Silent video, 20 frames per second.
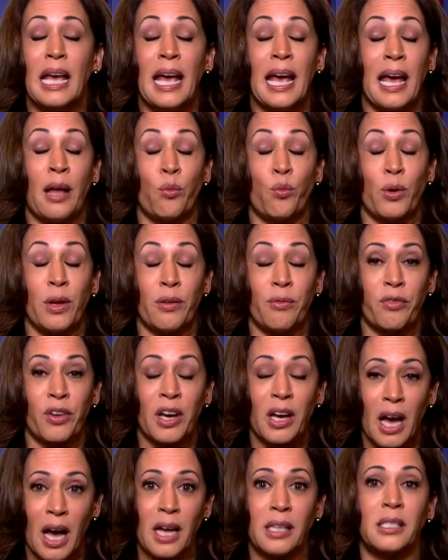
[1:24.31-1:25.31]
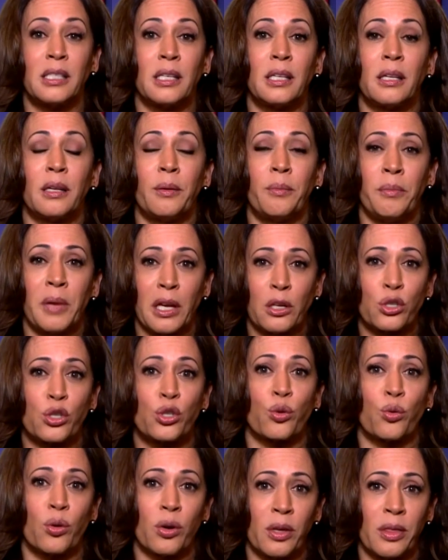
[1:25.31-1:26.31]
And we have got to make
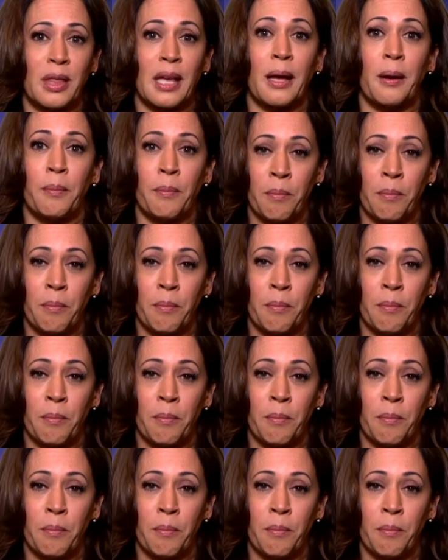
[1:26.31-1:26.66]
sure that